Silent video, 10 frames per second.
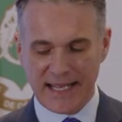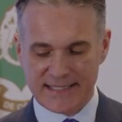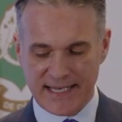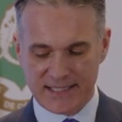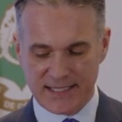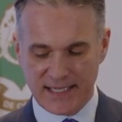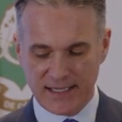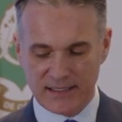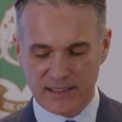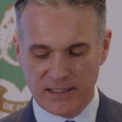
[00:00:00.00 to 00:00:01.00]
and
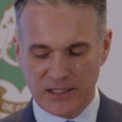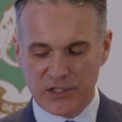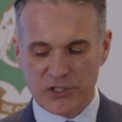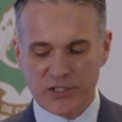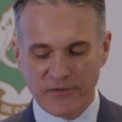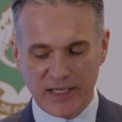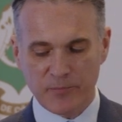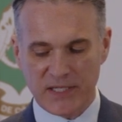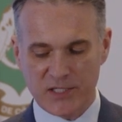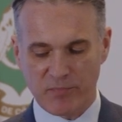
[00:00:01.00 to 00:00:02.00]
Tanzania to
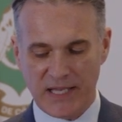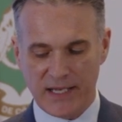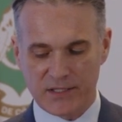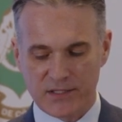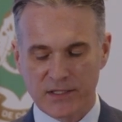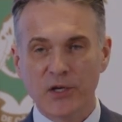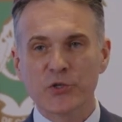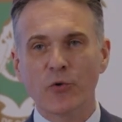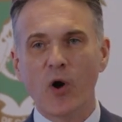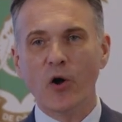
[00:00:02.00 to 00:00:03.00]
develop these plans.
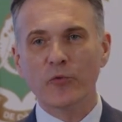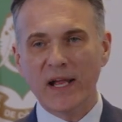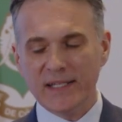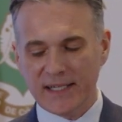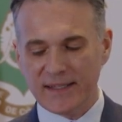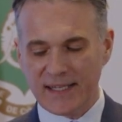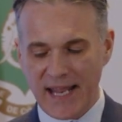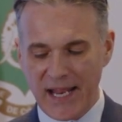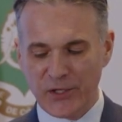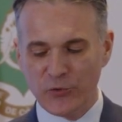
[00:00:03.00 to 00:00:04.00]
So already
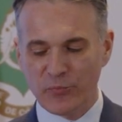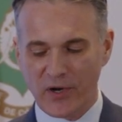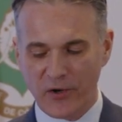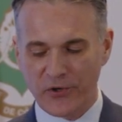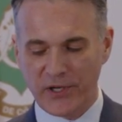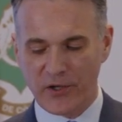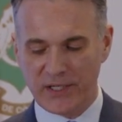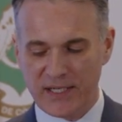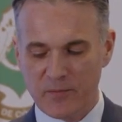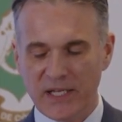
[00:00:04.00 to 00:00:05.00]
the AU priority
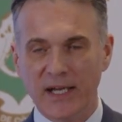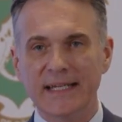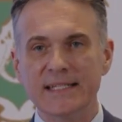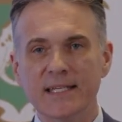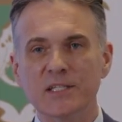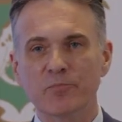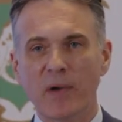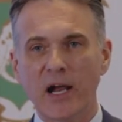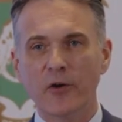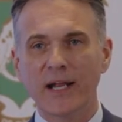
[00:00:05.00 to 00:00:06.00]
on anemia is
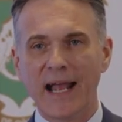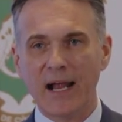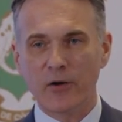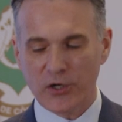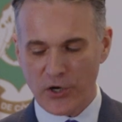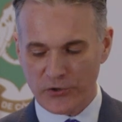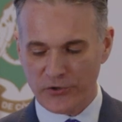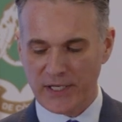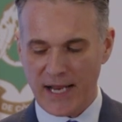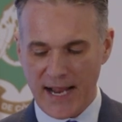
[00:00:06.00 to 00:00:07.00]
inspiring
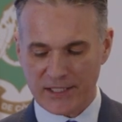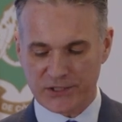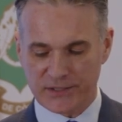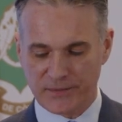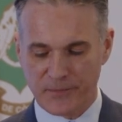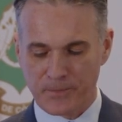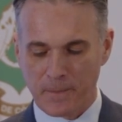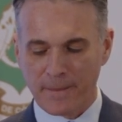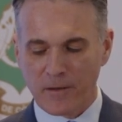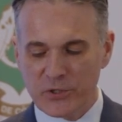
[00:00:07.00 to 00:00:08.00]
concrete action.
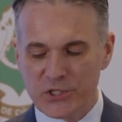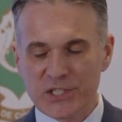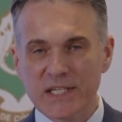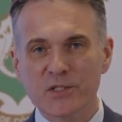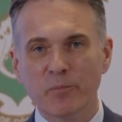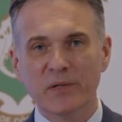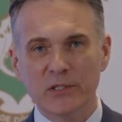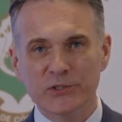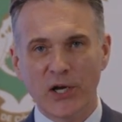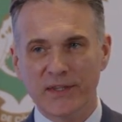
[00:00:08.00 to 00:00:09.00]
We just need to
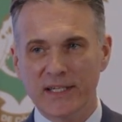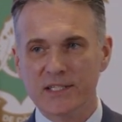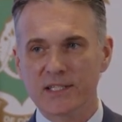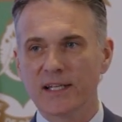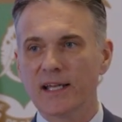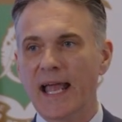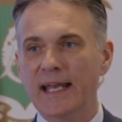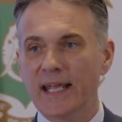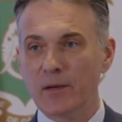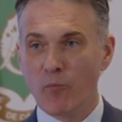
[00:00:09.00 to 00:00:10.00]
build on this
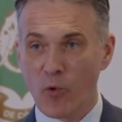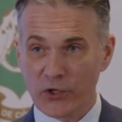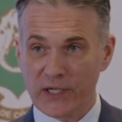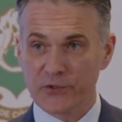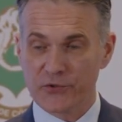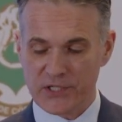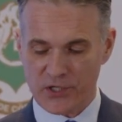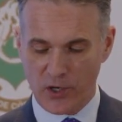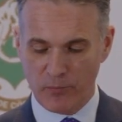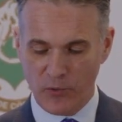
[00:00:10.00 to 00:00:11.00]
and get more
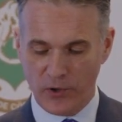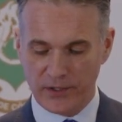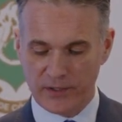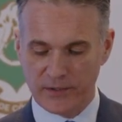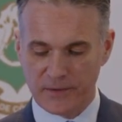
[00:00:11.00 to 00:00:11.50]
countries on board.